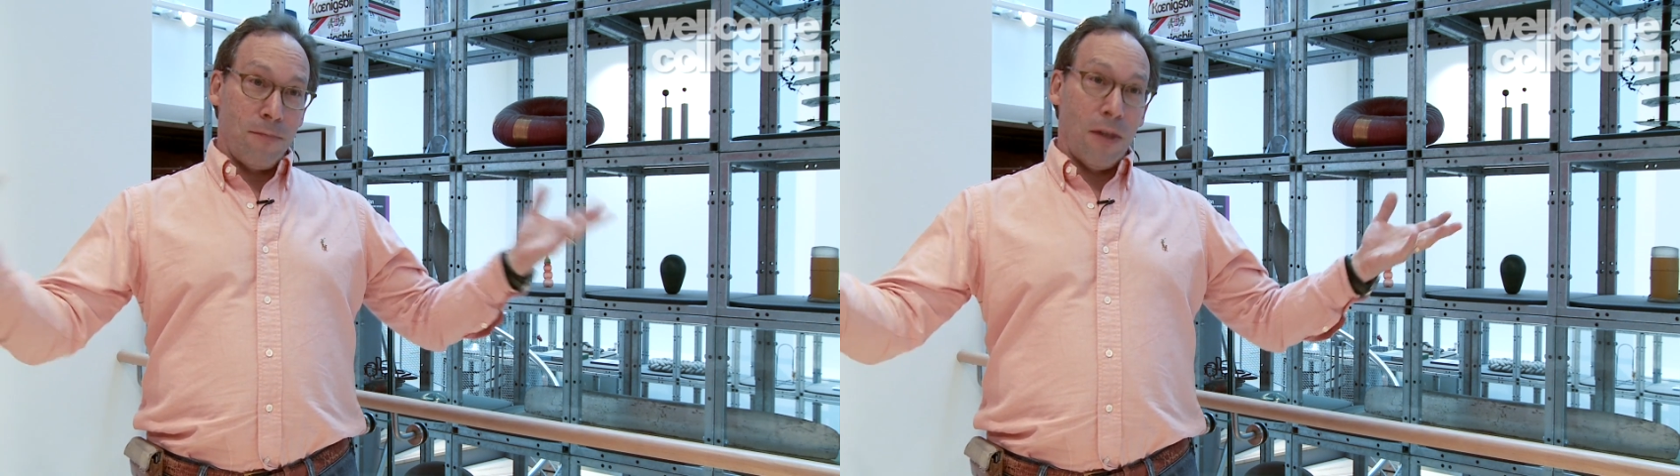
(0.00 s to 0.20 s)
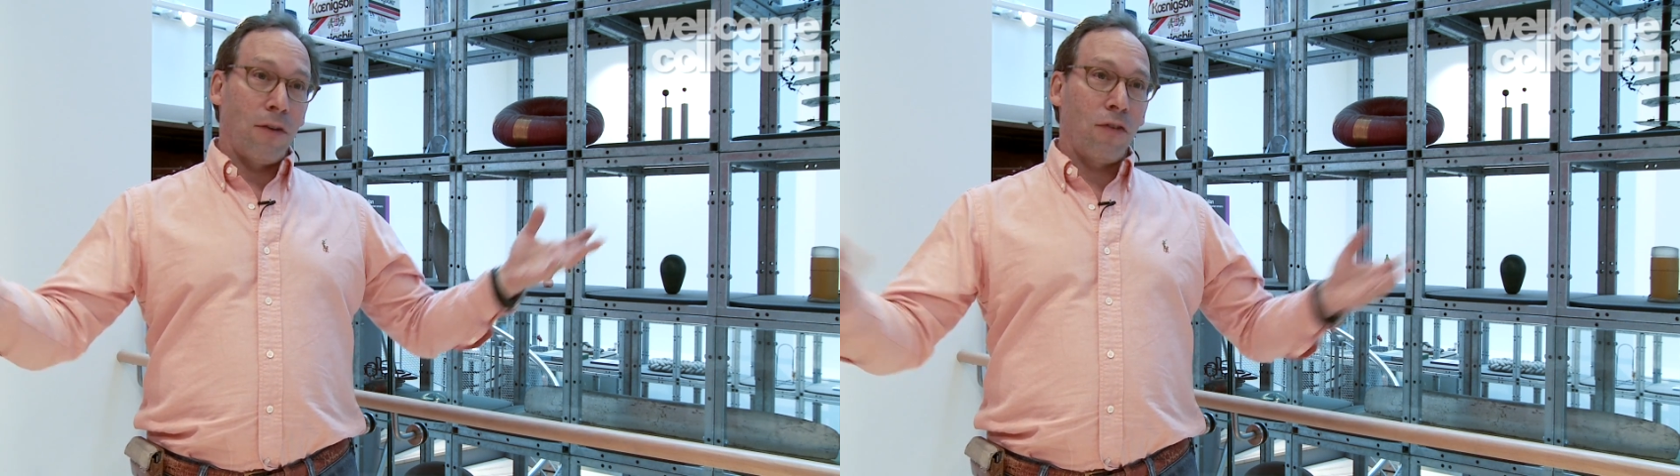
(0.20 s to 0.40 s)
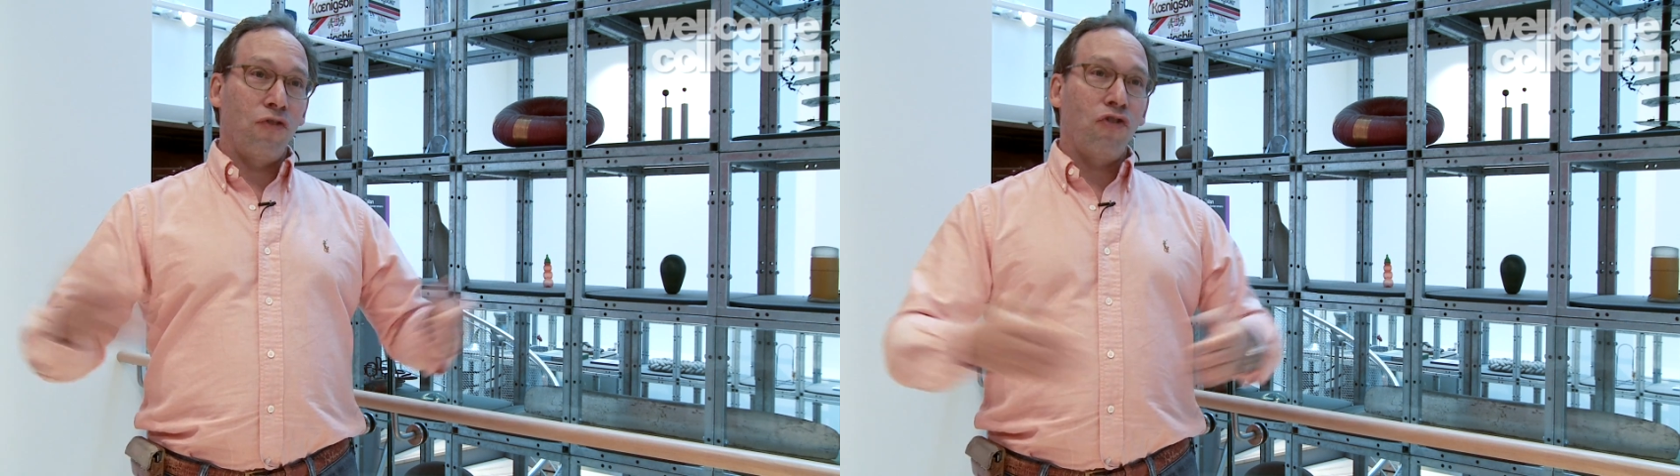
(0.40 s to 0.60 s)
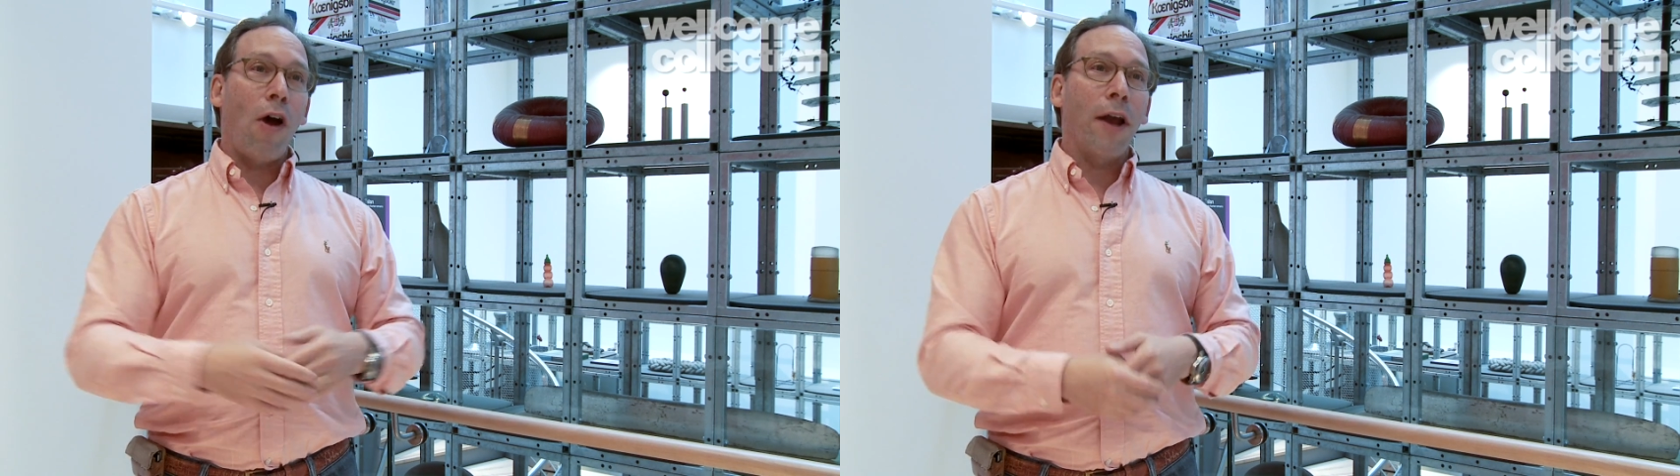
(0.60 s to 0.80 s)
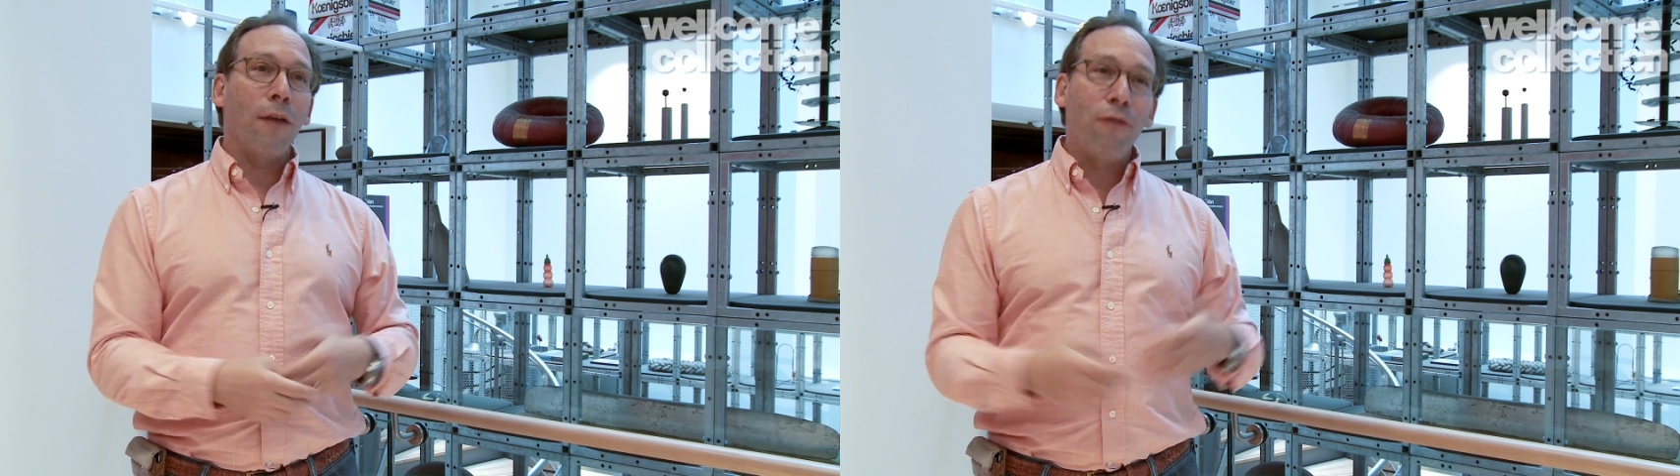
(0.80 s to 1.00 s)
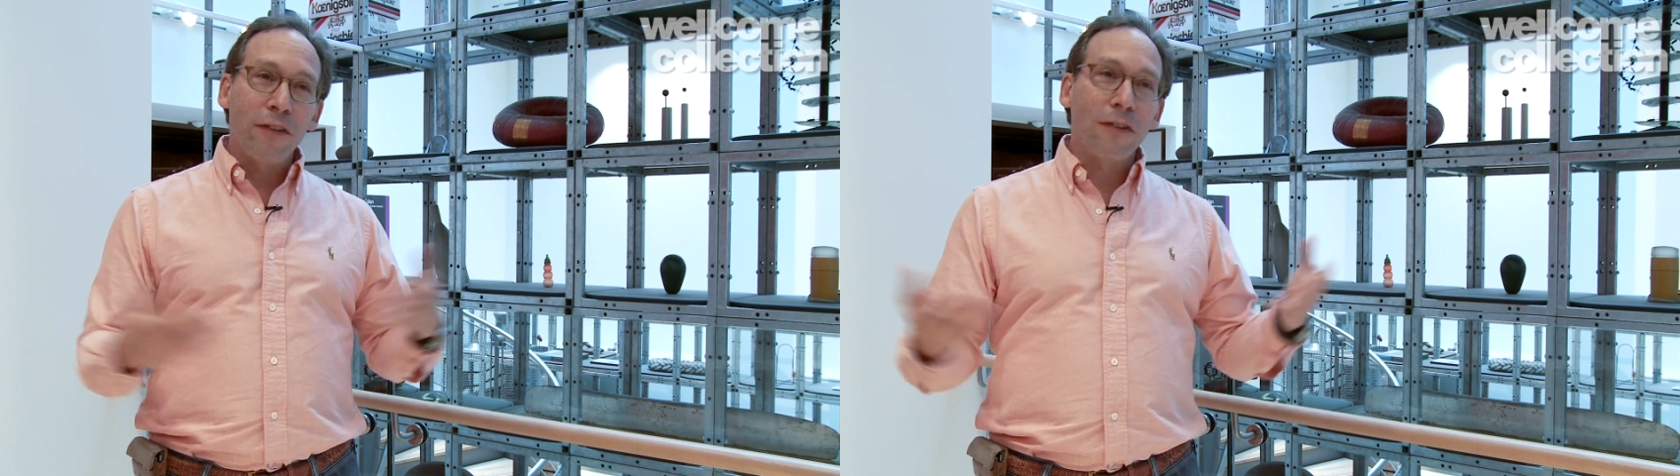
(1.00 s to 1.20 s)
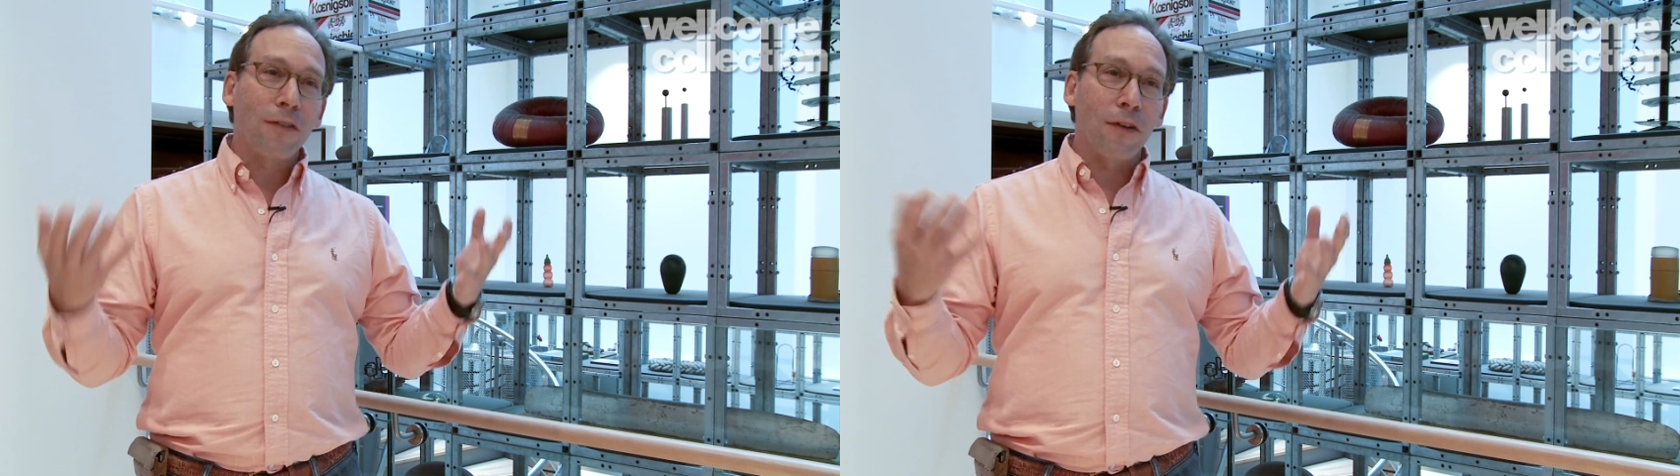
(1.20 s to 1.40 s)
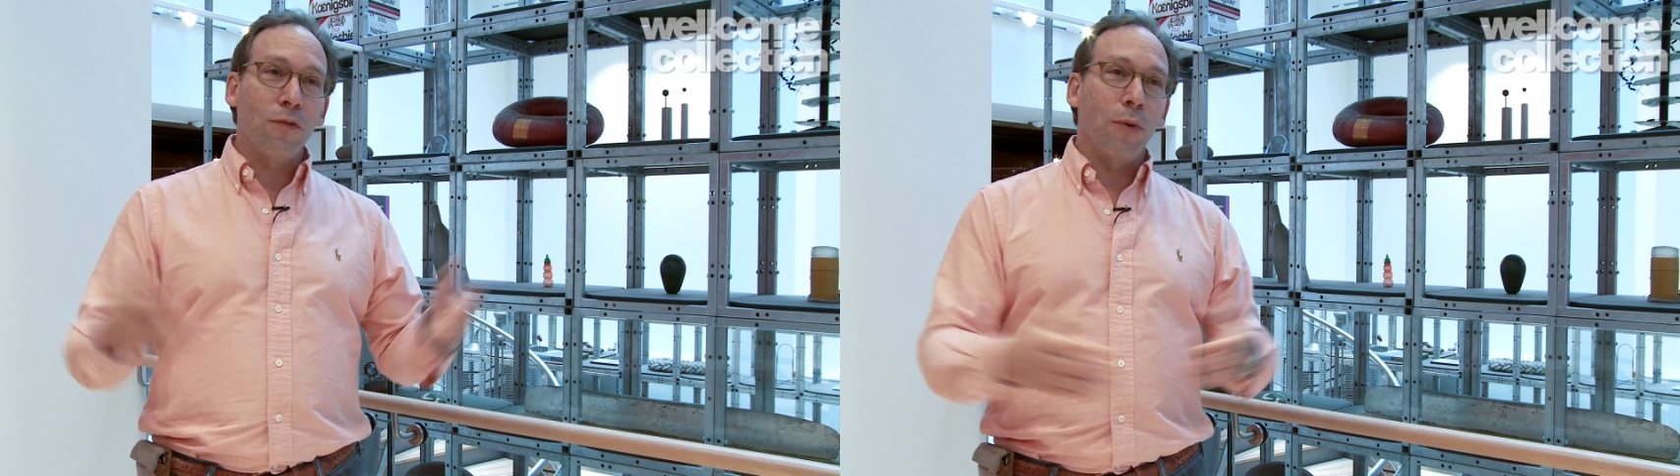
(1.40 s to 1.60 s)
that doesn't shine, and
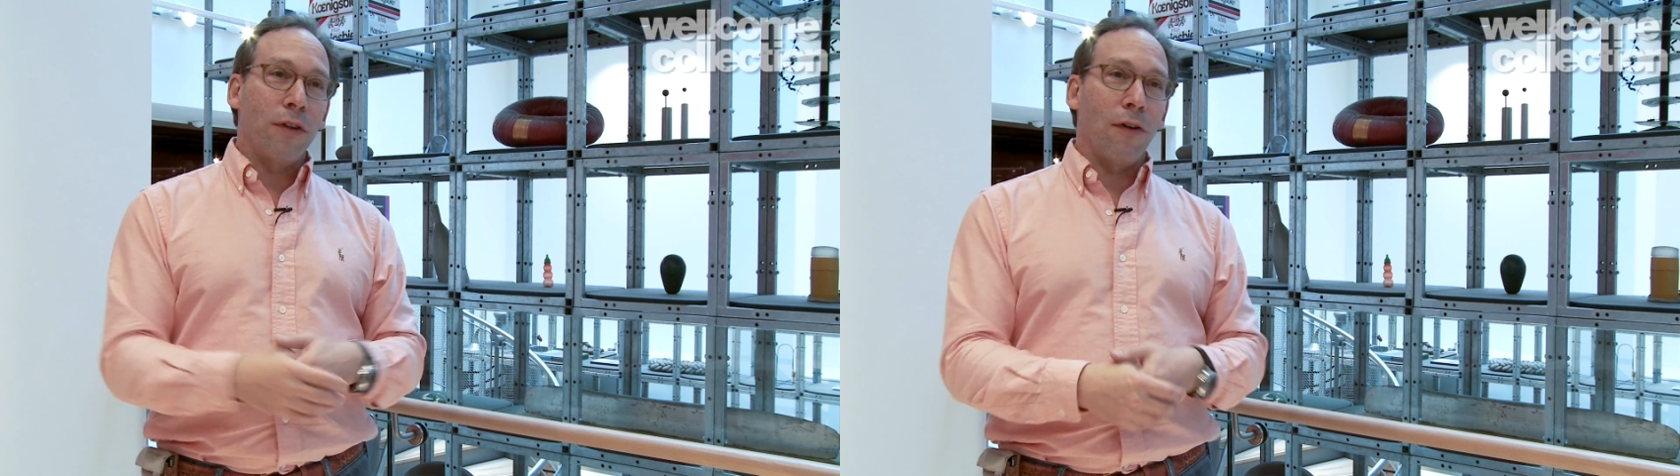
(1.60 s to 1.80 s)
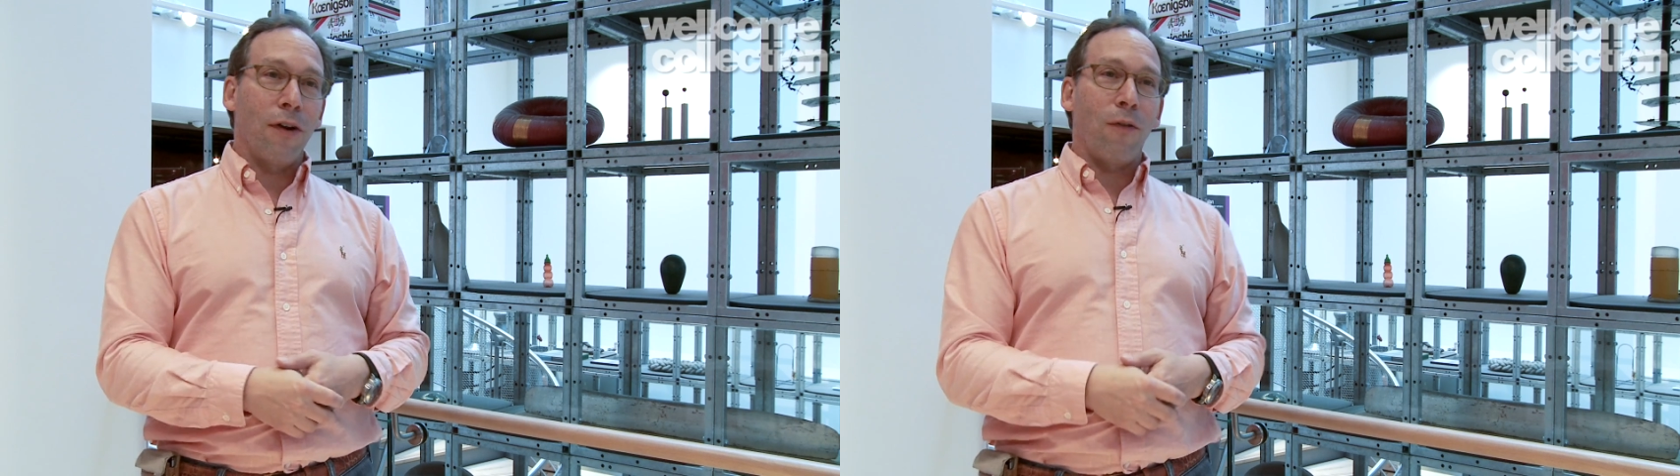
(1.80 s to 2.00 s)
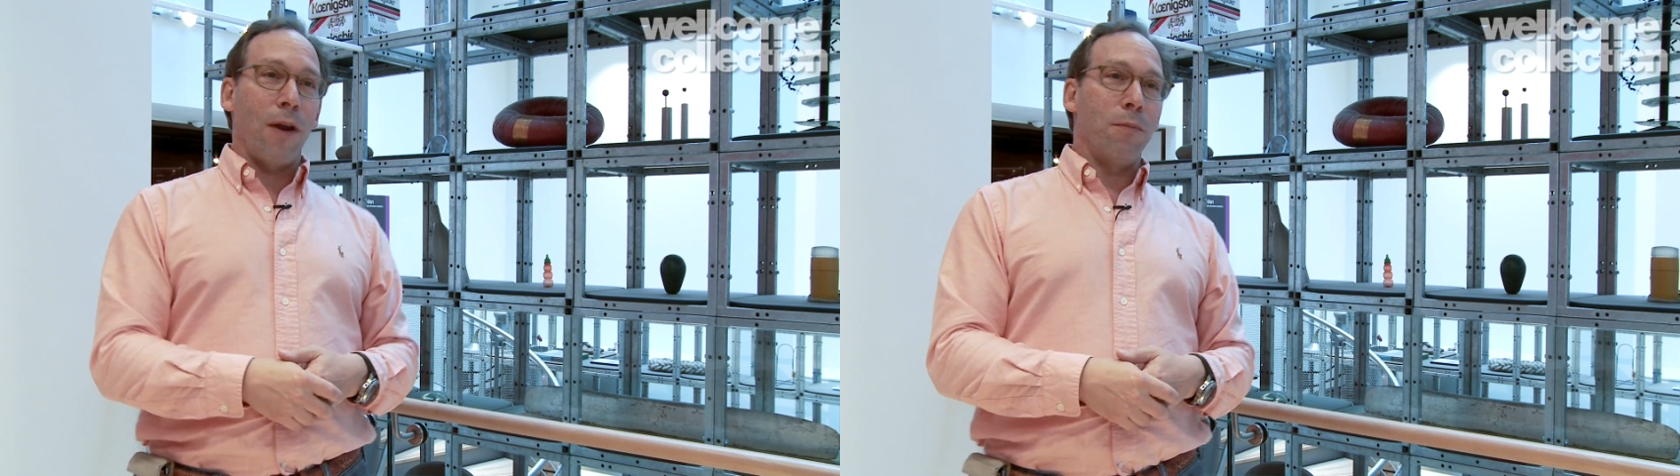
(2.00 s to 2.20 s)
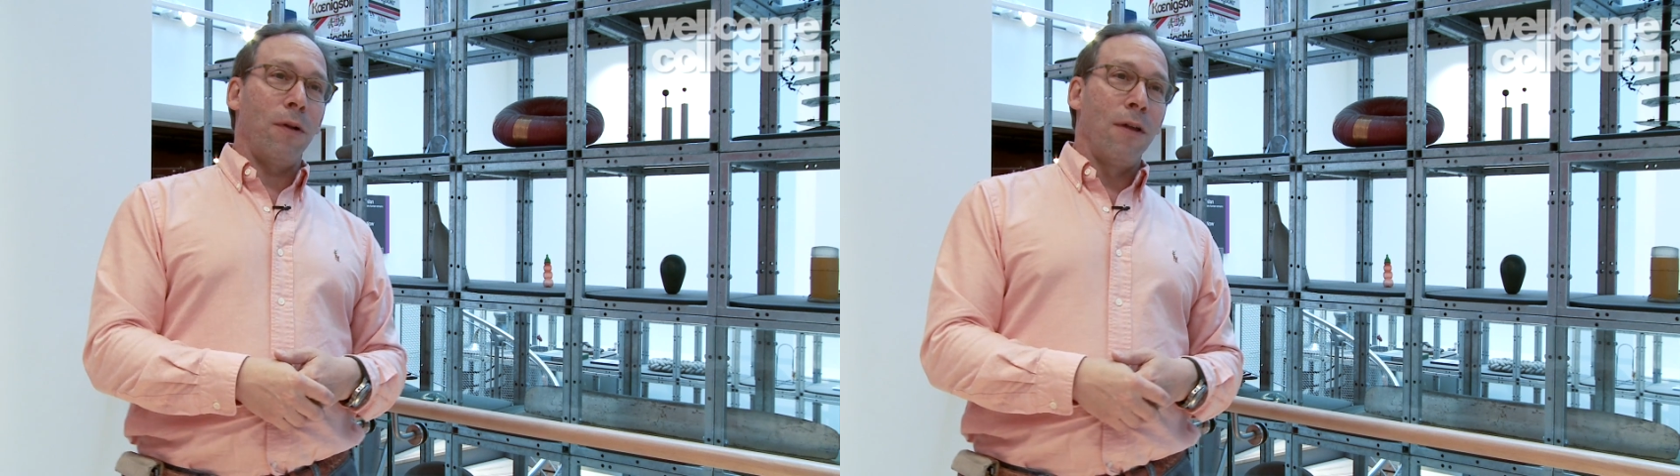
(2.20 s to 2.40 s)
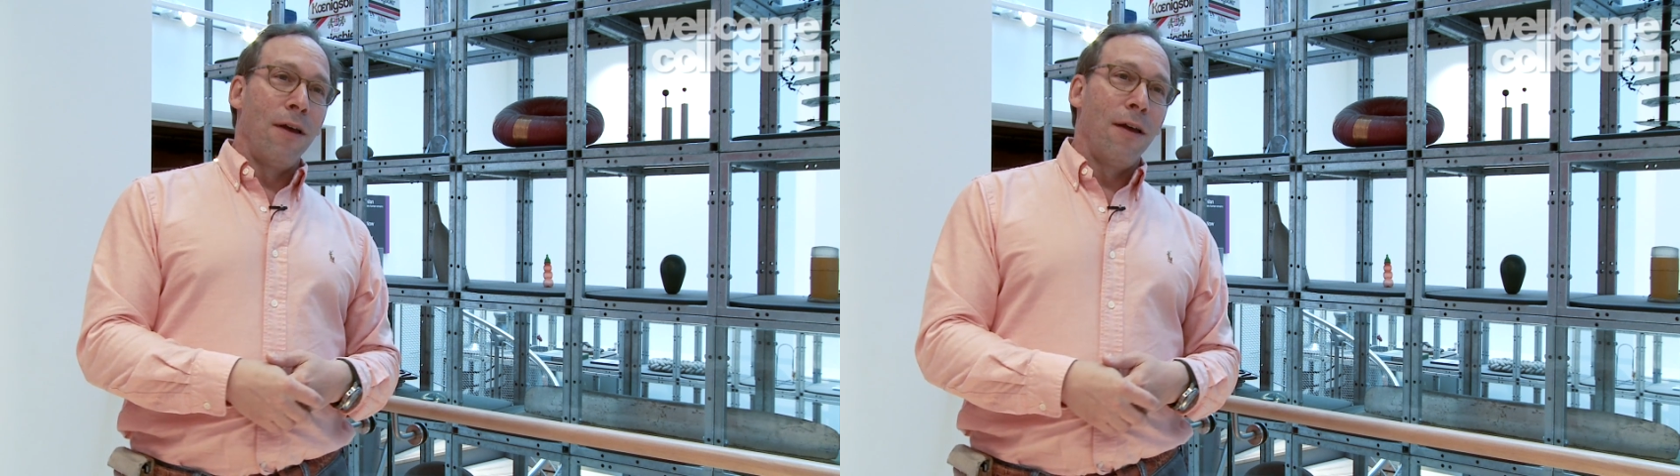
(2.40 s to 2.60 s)
physicists, with their incredible